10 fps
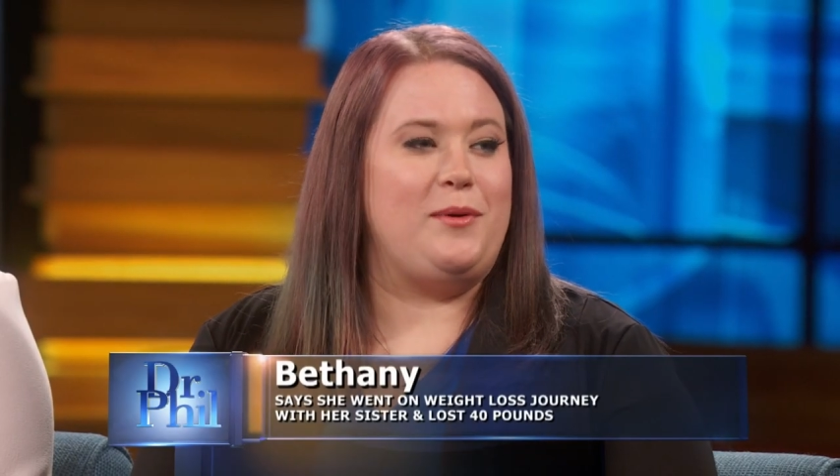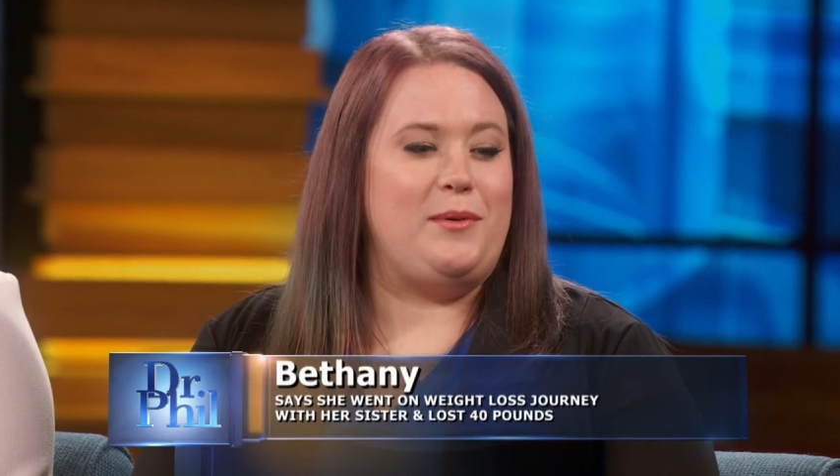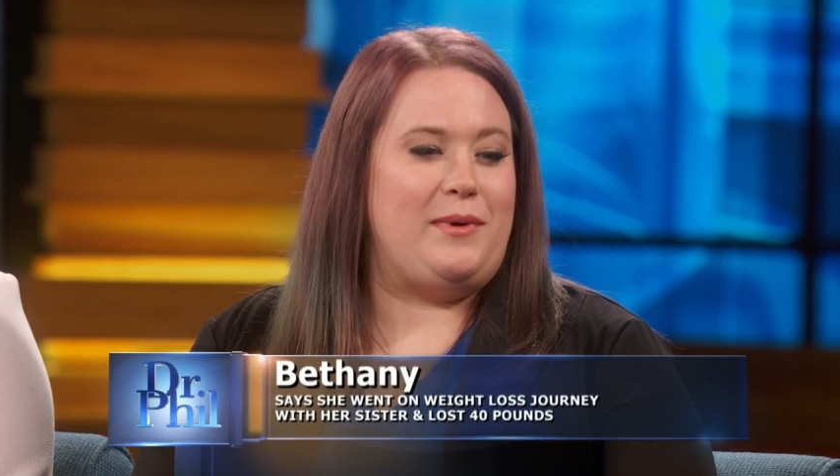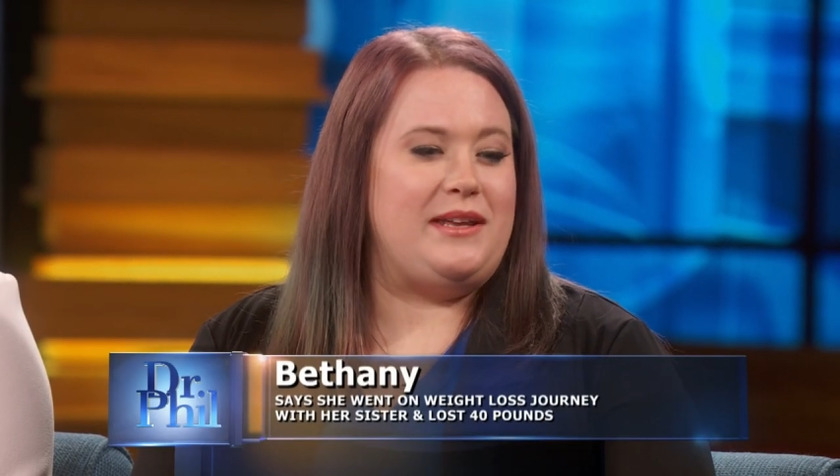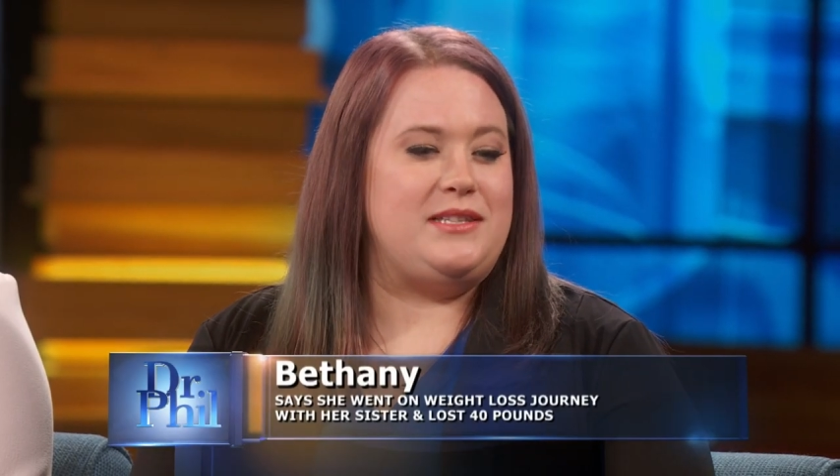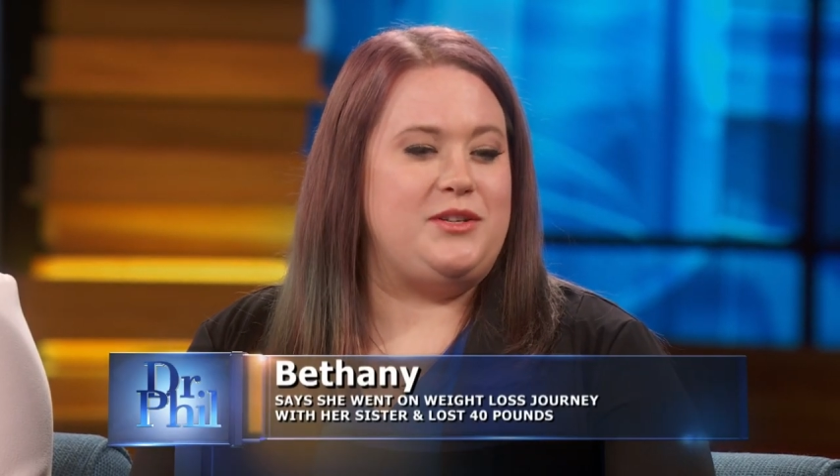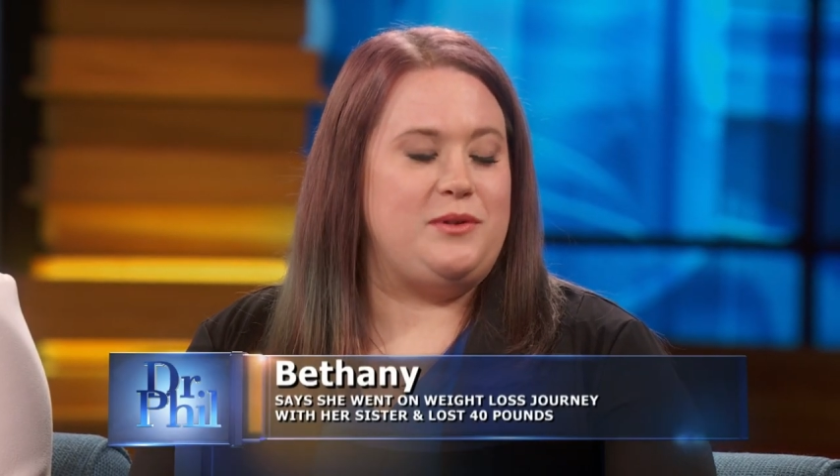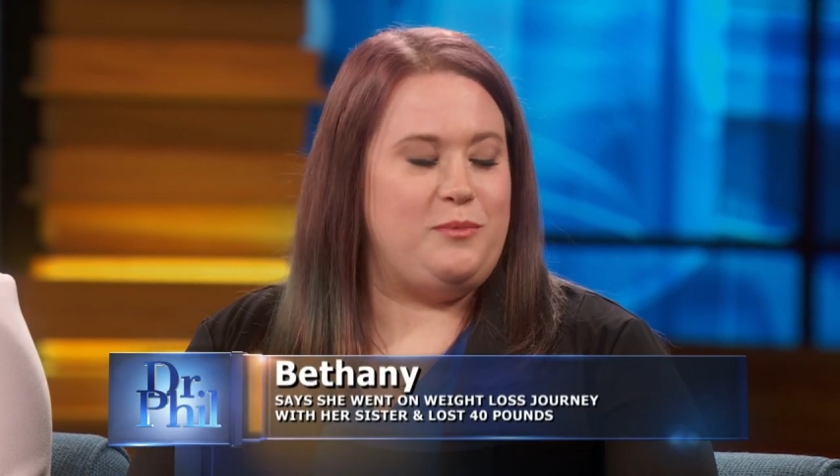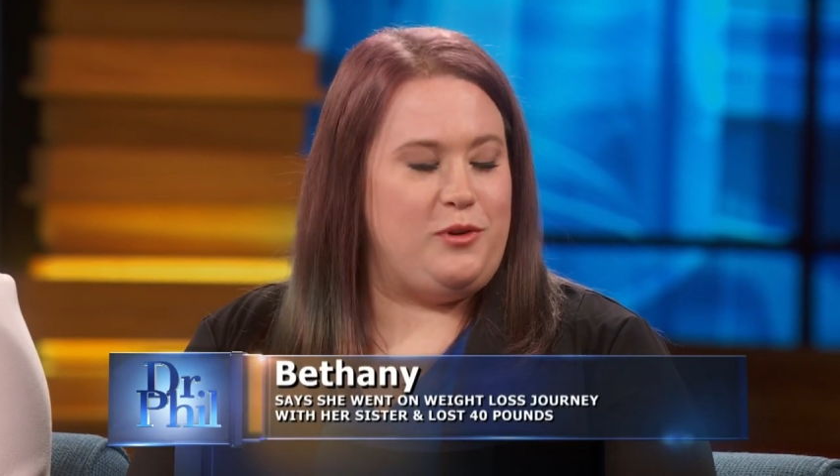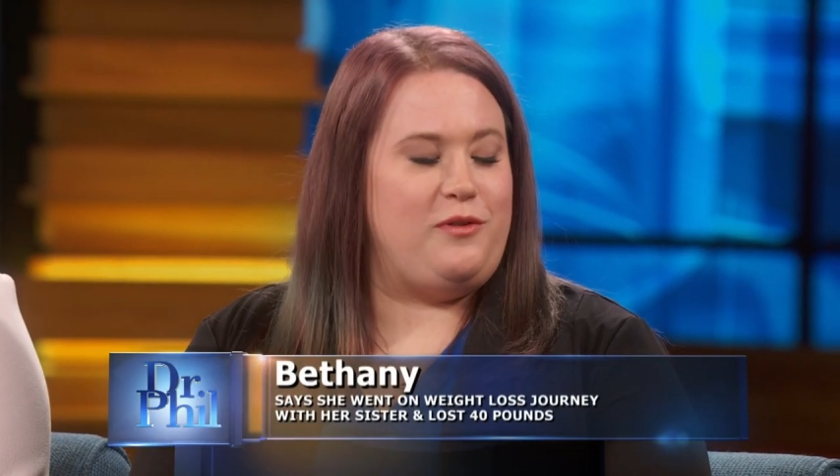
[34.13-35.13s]
We wanted to
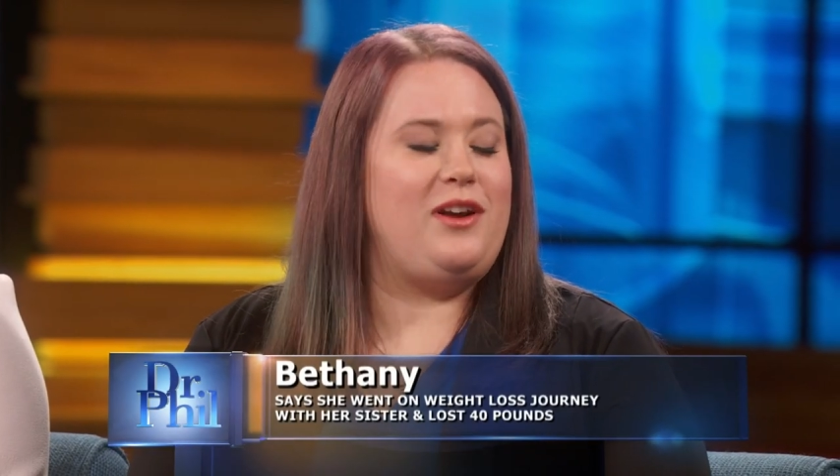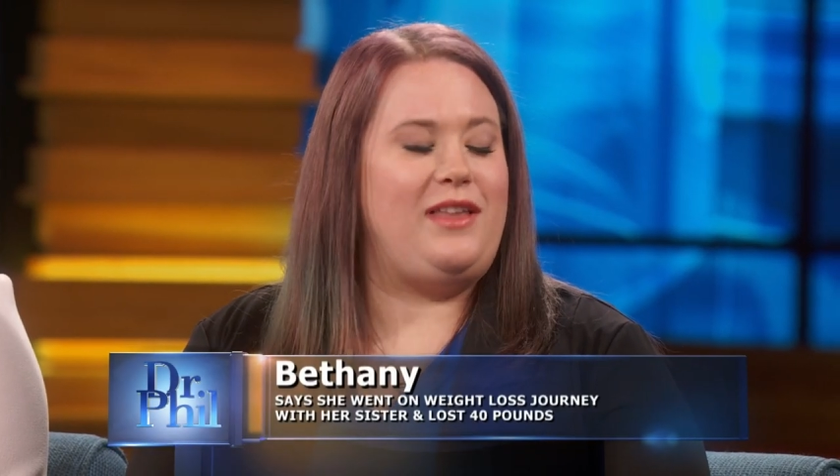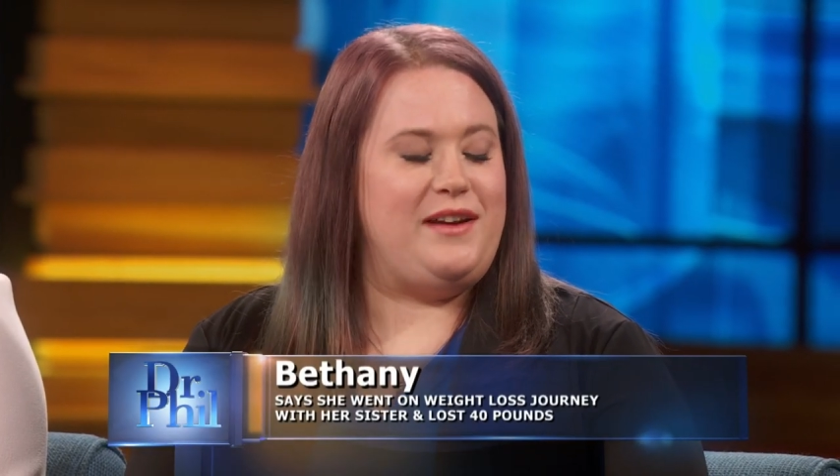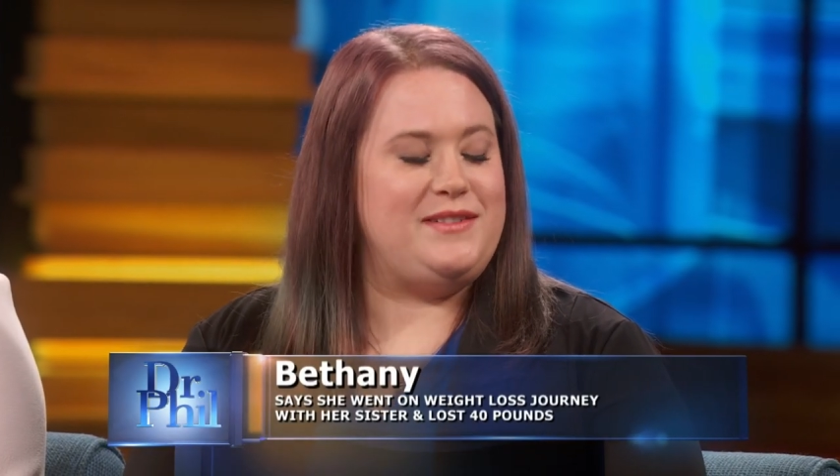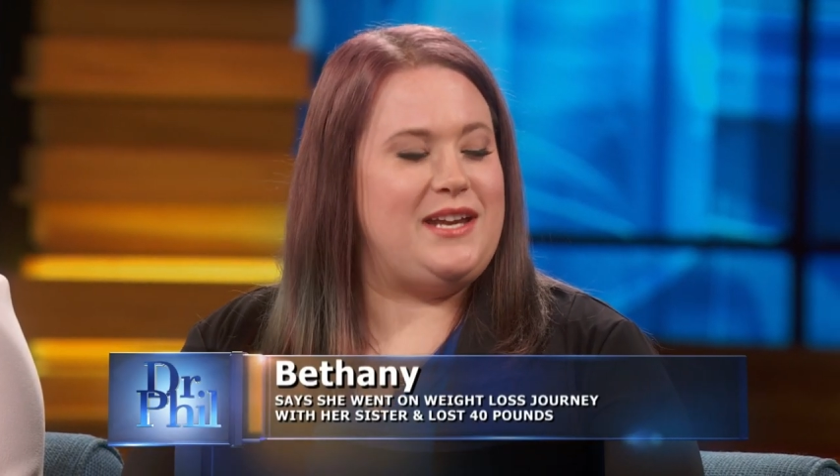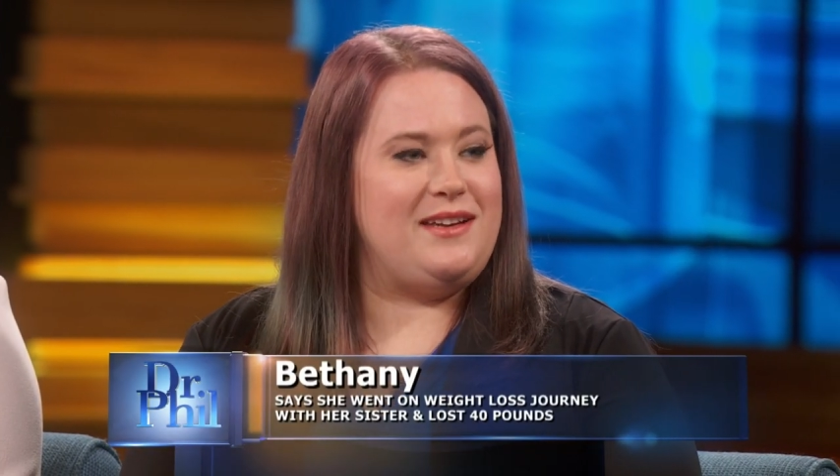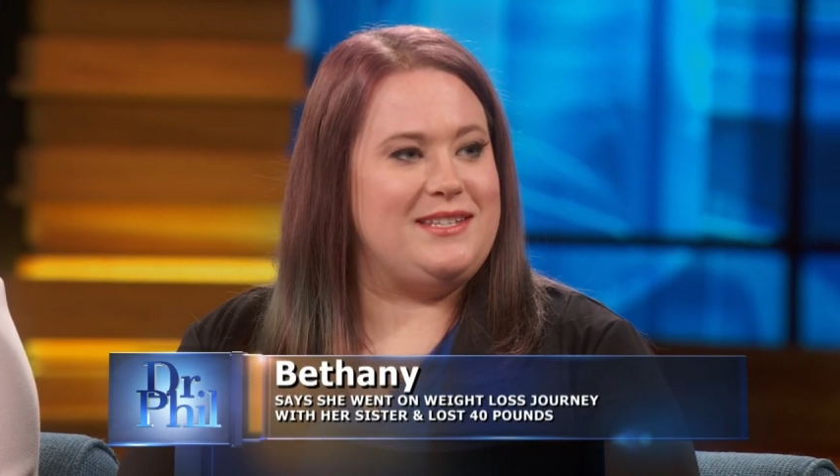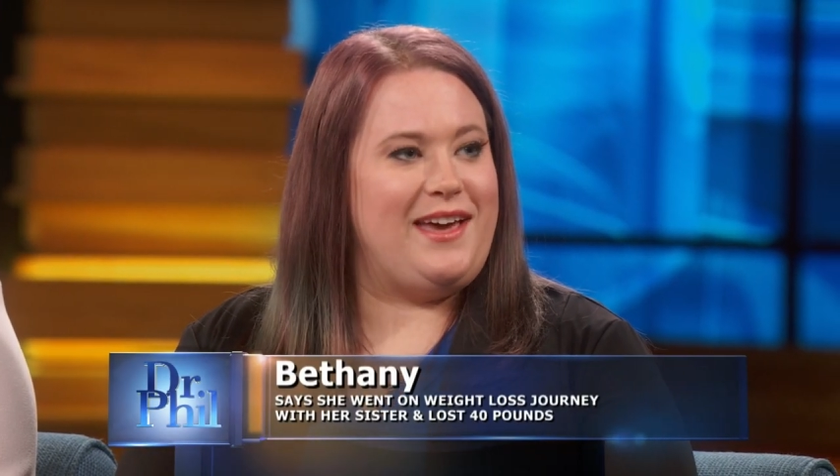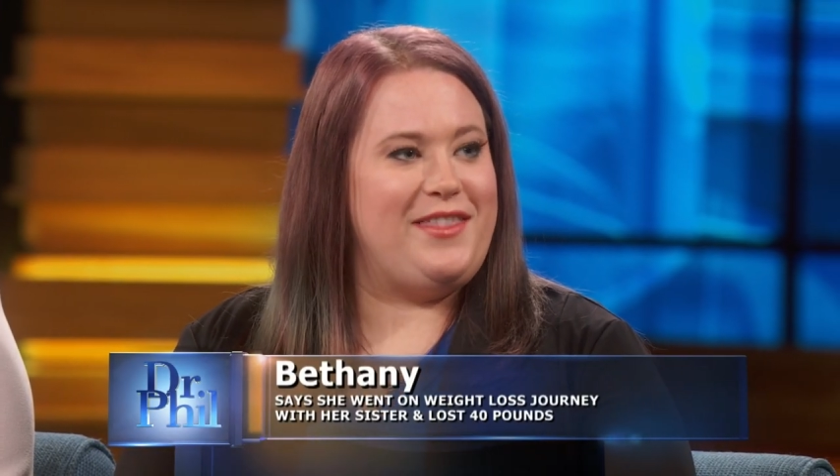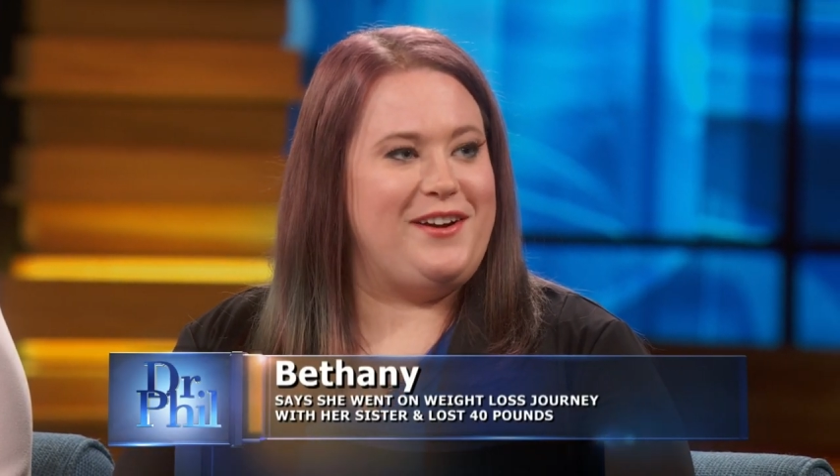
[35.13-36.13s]
improve our lifestyle
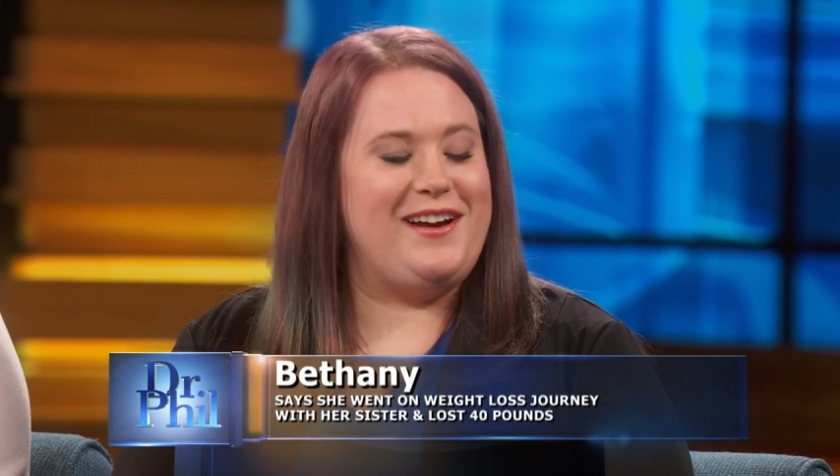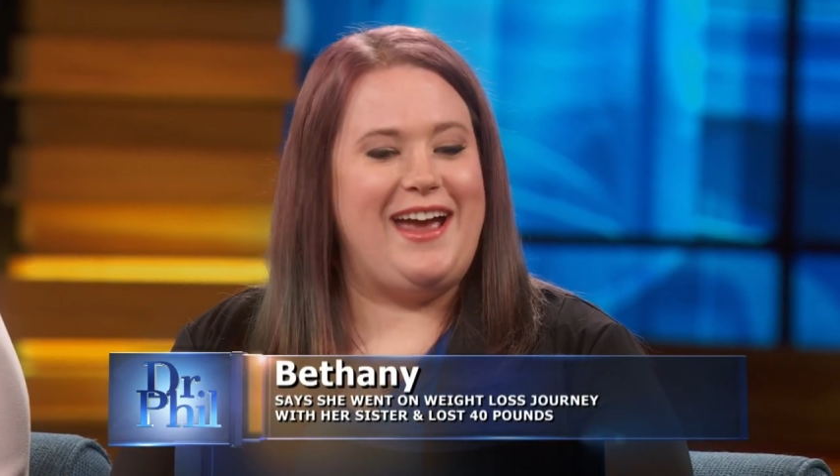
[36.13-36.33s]
together.